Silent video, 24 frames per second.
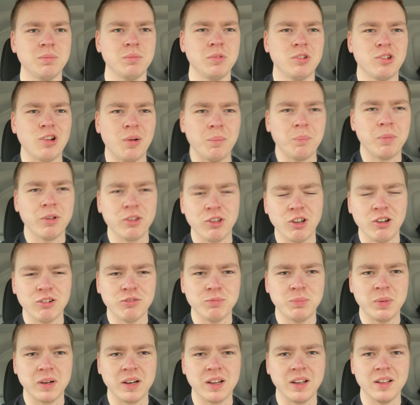Jumpers off
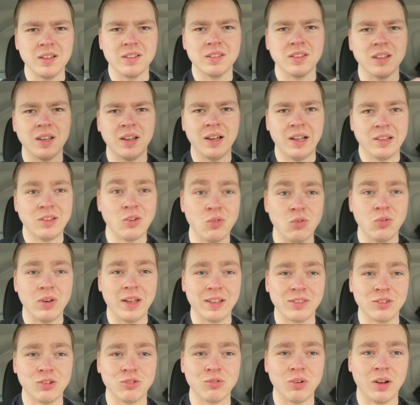because I don't
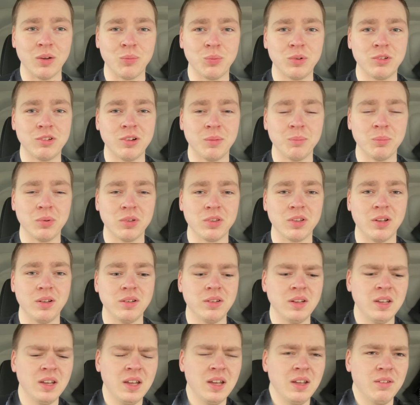like to drive with jumpers on.
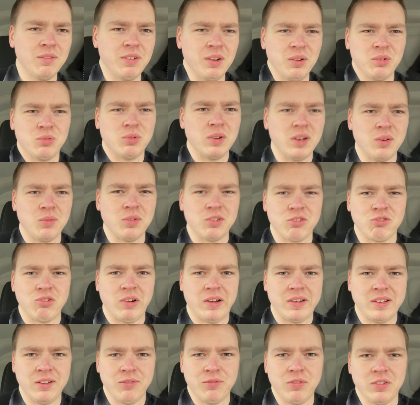Feels really
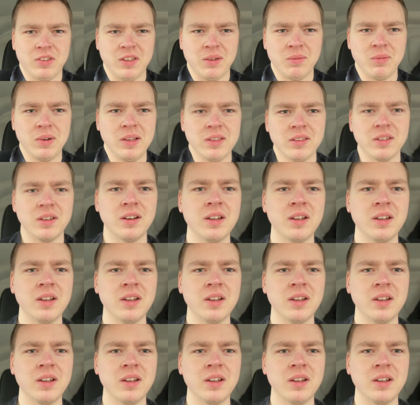restrictive for some reason.